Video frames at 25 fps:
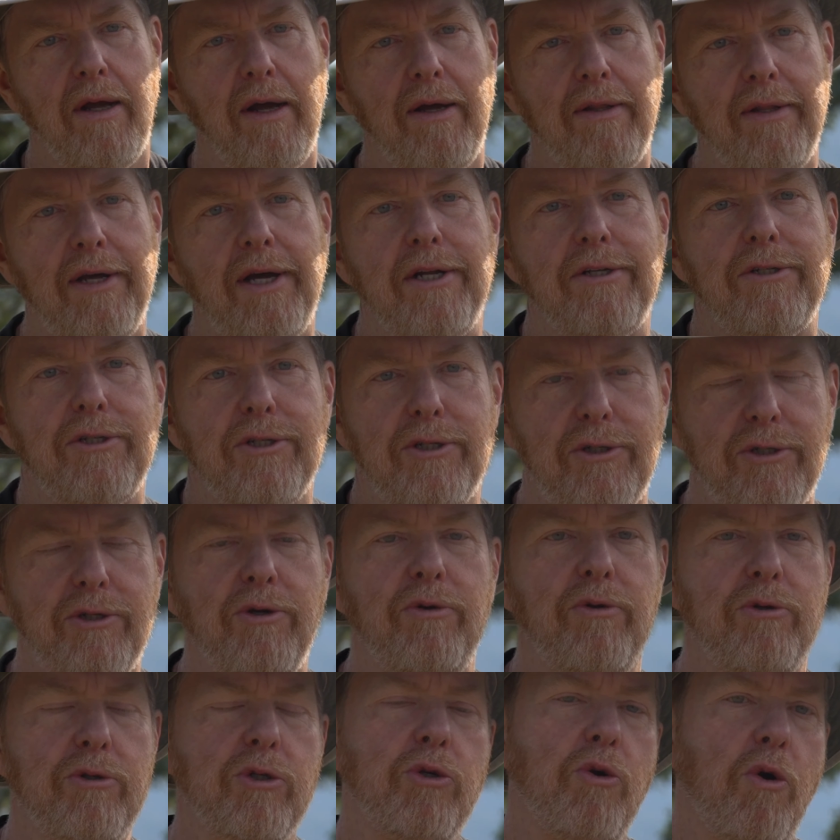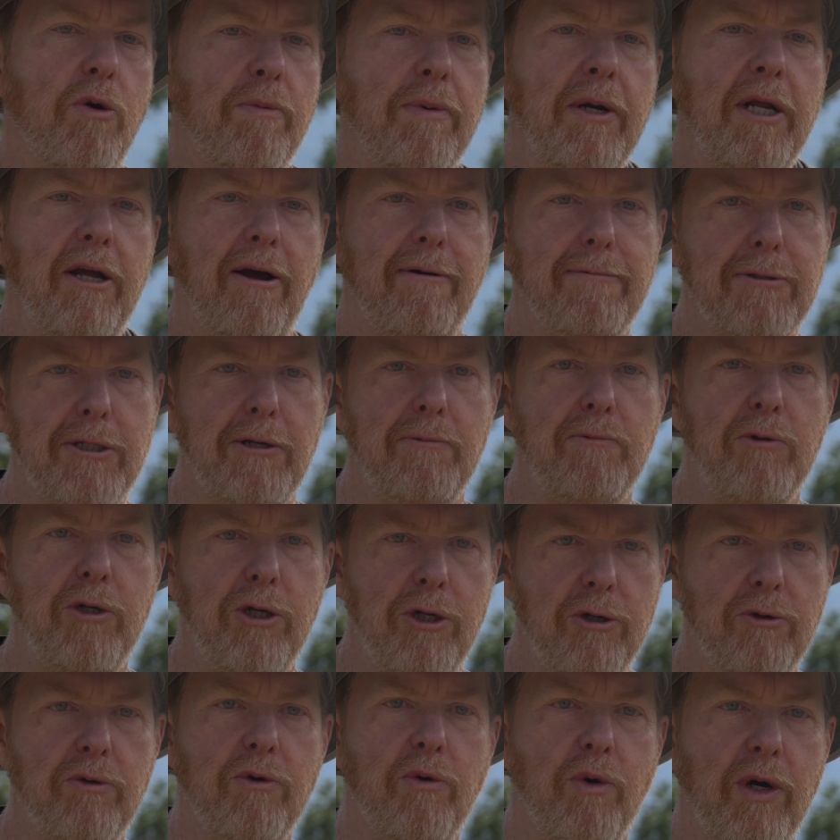And so those are opening up some
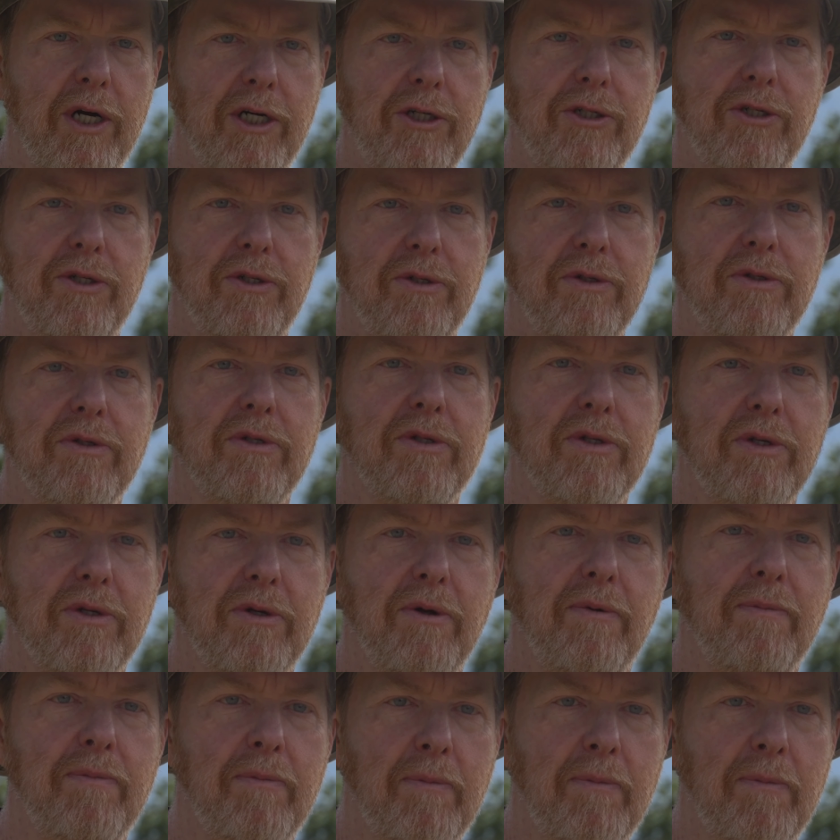new questions.